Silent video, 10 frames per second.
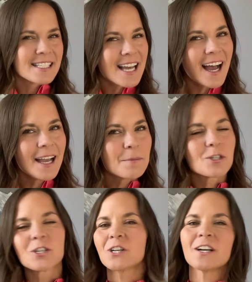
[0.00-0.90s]
time,
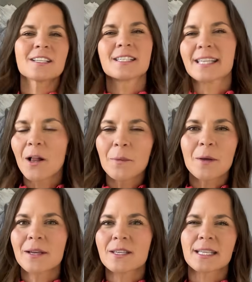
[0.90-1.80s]
she started to tell me
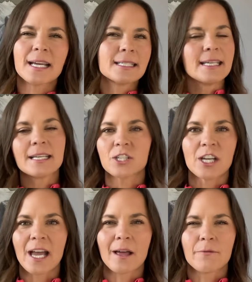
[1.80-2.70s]
about this idea she
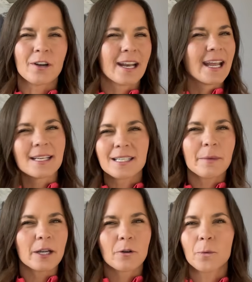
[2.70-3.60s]
had for an
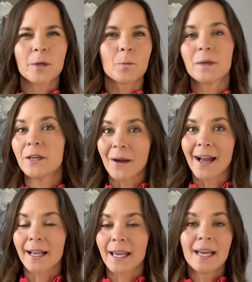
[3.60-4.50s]
antimicrobial pee rag,